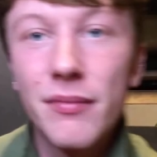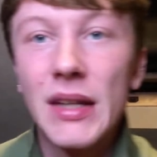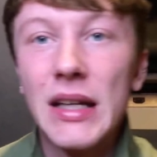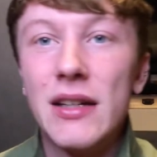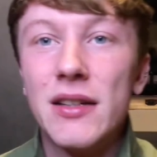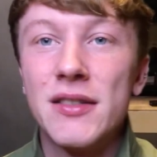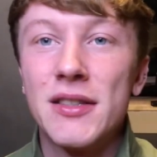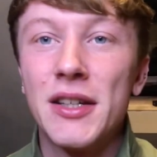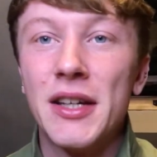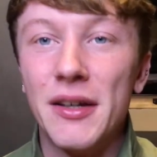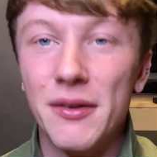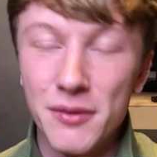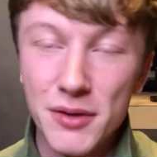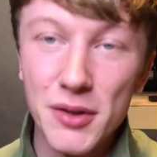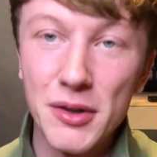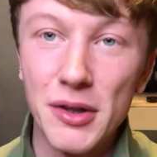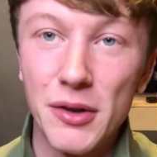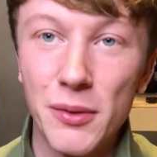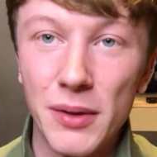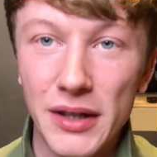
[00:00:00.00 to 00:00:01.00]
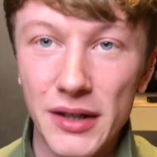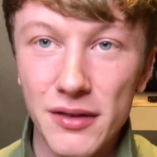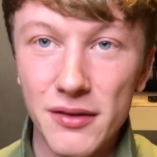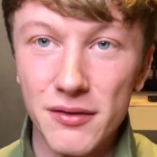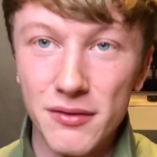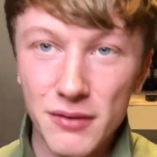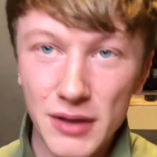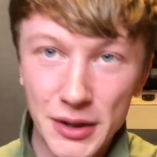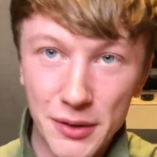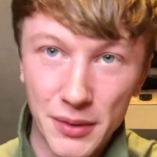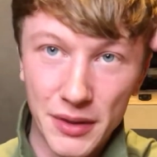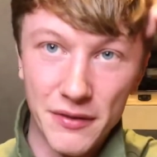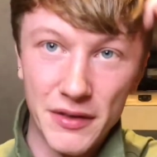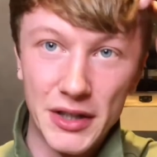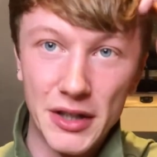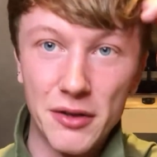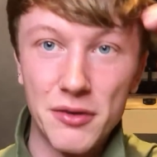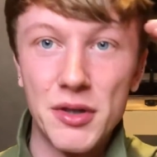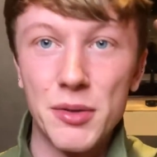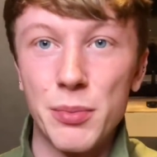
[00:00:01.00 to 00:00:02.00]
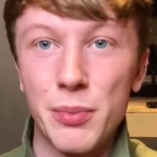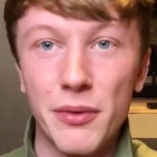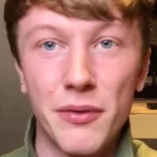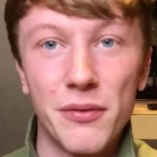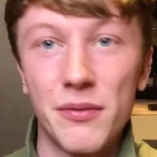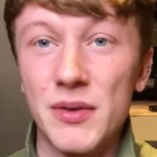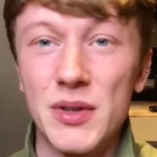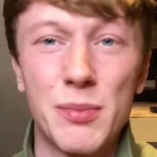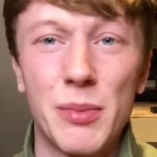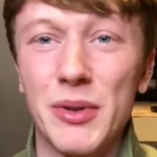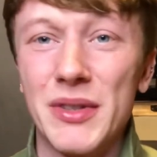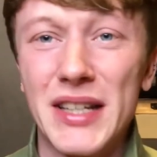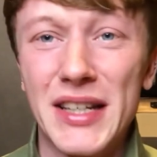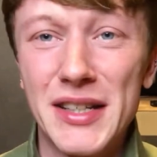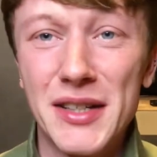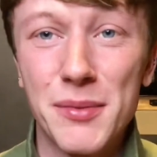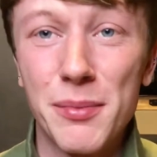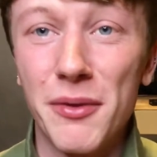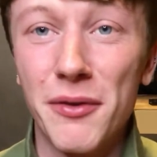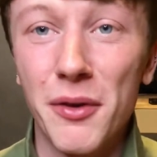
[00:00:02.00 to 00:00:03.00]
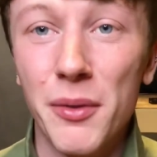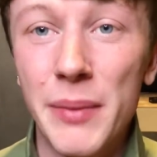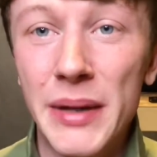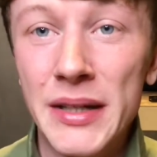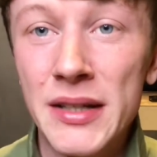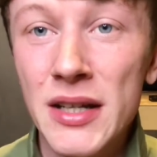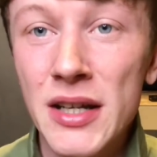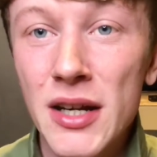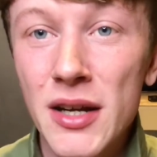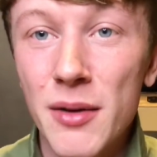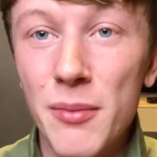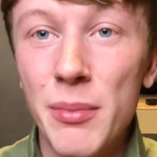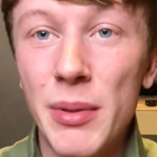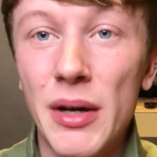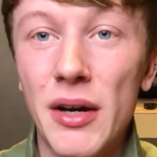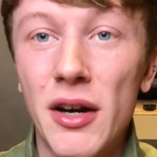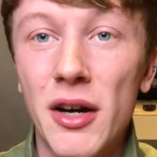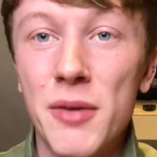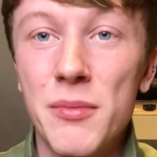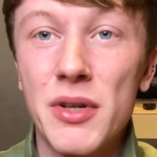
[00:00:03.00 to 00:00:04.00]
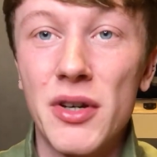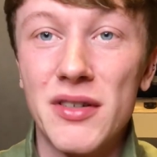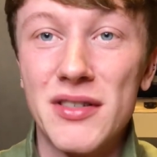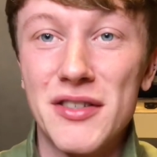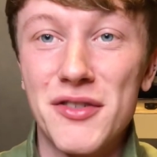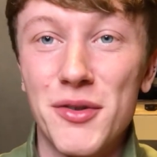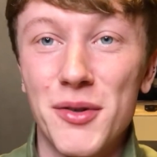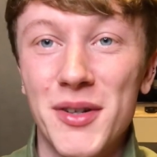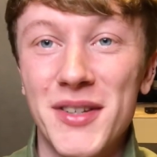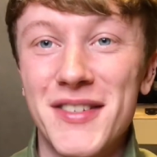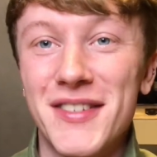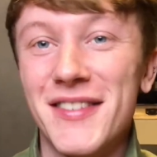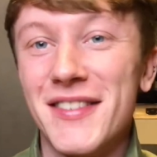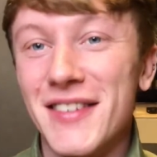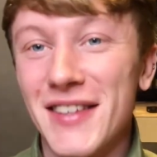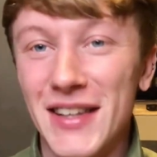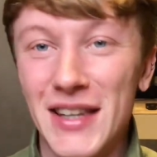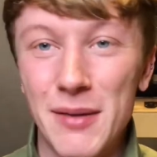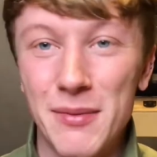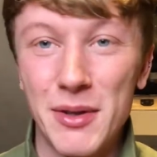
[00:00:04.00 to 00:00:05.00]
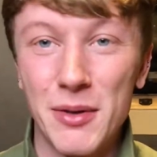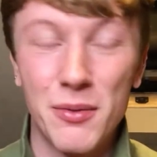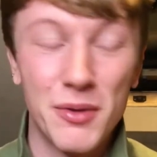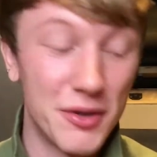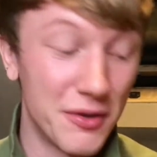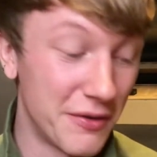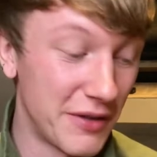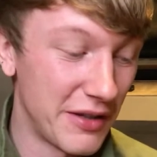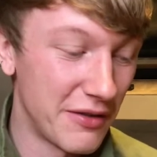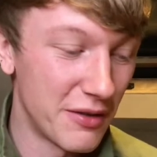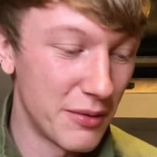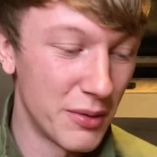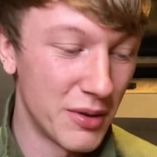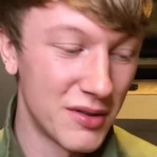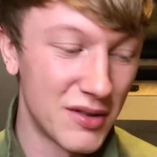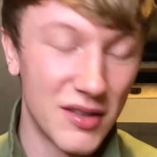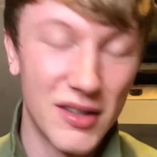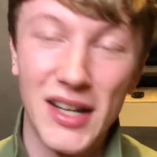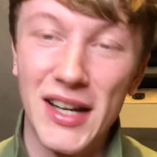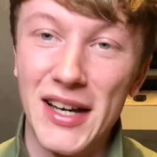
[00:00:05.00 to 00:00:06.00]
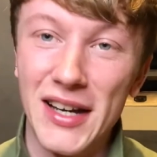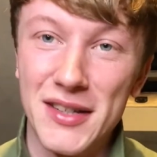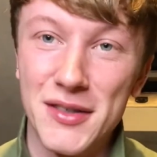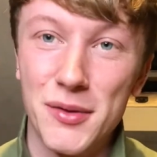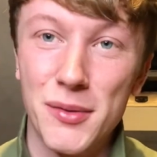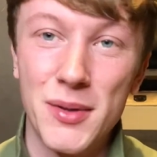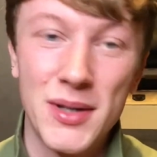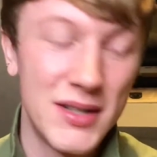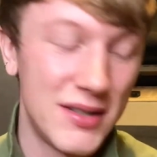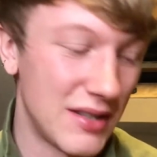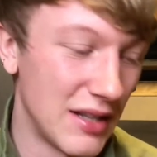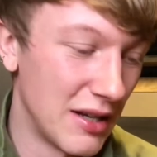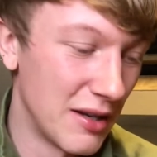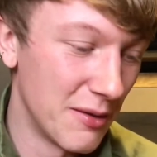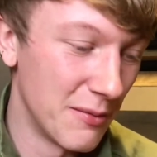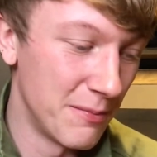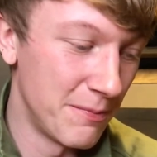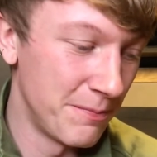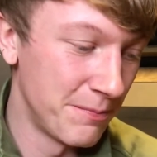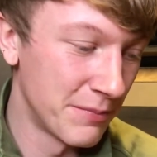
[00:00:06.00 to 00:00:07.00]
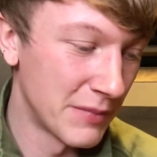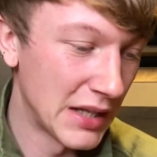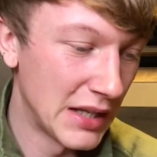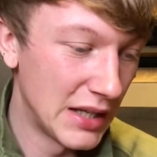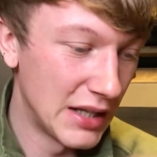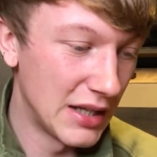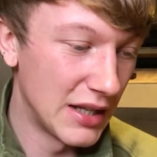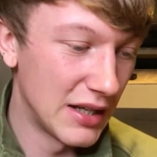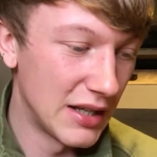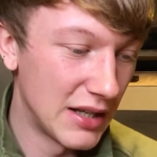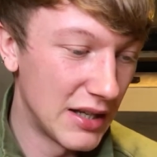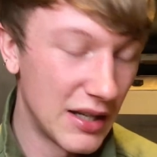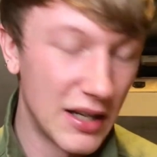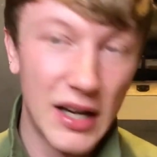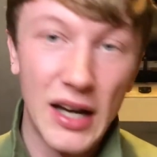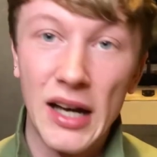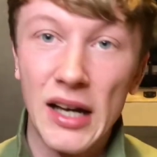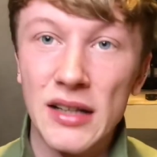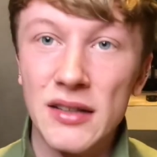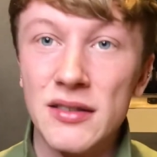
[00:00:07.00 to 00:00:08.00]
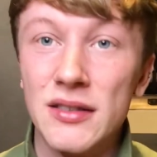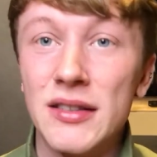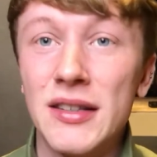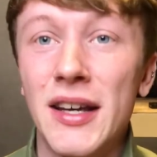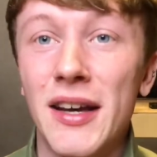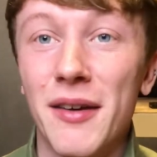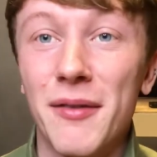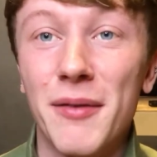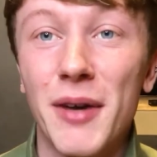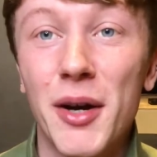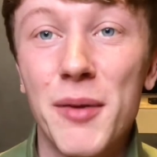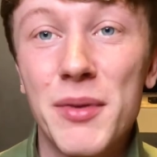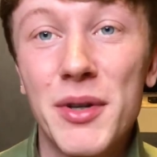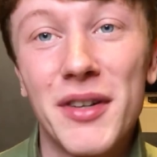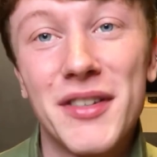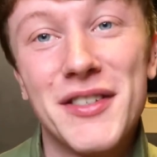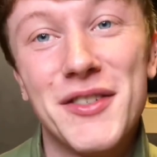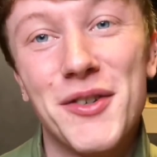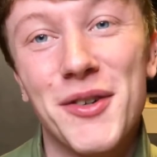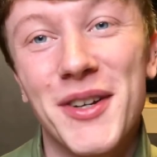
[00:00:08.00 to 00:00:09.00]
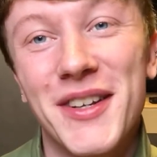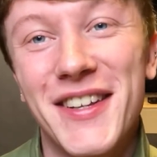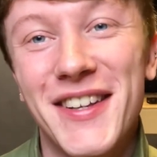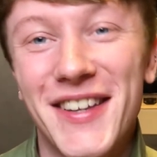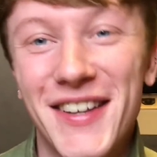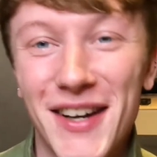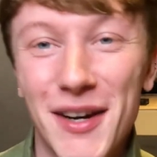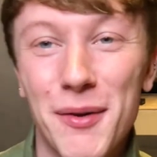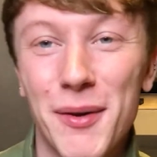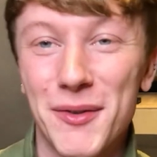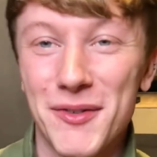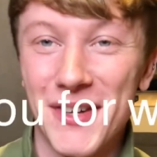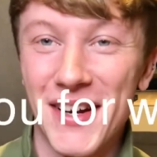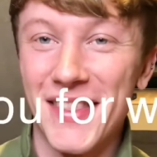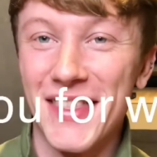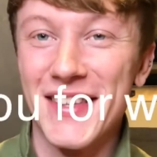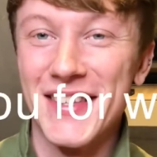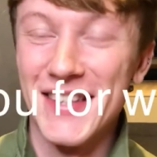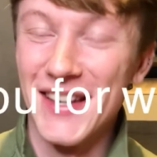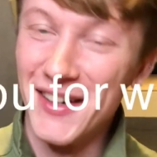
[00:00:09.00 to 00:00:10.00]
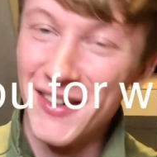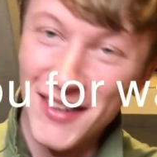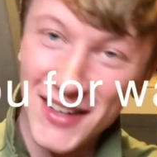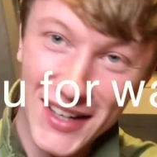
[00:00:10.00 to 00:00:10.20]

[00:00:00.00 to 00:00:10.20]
So yeah, it was only a really quick video, just spontaneous before bed, but I hope you guys enjoyed. Let me know what your favourite was, as always. And yeah, I hope you guys enjoyed. I won't drag this out.